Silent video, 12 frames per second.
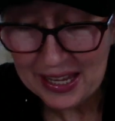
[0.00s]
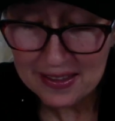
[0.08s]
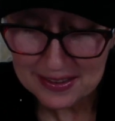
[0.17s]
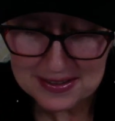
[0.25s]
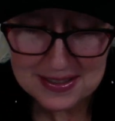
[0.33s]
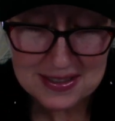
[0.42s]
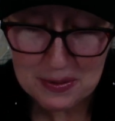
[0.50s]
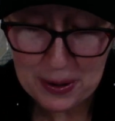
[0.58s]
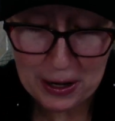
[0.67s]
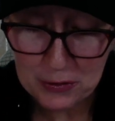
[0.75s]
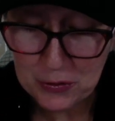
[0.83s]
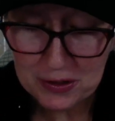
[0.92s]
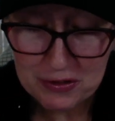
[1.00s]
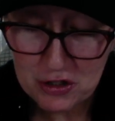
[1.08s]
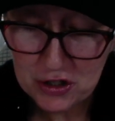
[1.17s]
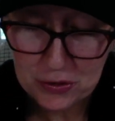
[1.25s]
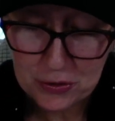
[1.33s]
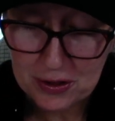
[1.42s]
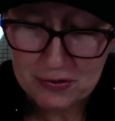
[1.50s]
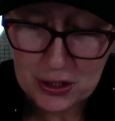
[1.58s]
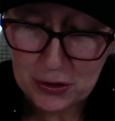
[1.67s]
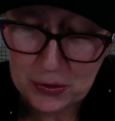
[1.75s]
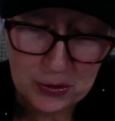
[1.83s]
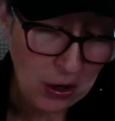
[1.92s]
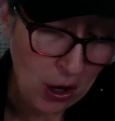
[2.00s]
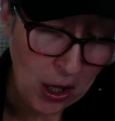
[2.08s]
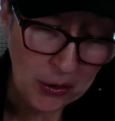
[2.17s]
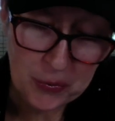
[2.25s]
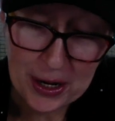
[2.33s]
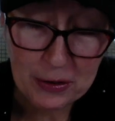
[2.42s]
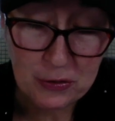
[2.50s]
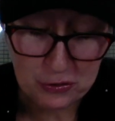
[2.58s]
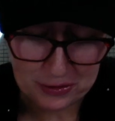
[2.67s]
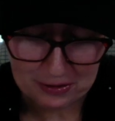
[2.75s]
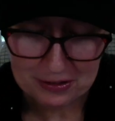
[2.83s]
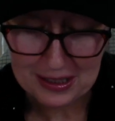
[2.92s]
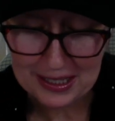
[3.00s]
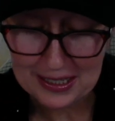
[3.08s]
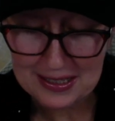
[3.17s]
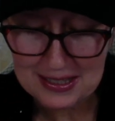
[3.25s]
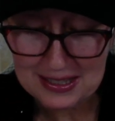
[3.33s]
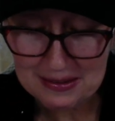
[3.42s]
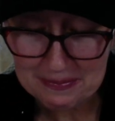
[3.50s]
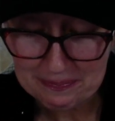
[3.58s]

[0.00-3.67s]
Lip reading: This is the boundary of the children of Yehuda all around for their clans.